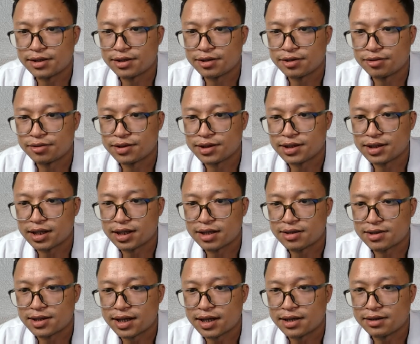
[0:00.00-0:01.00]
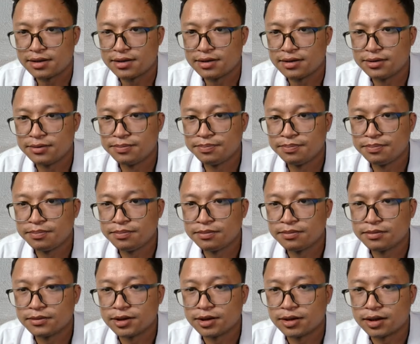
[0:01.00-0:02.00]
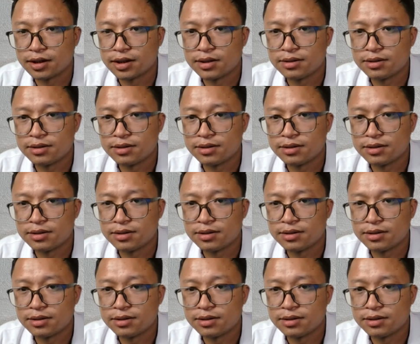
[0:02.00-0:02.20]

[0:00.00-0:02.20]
towards the downside. Okay,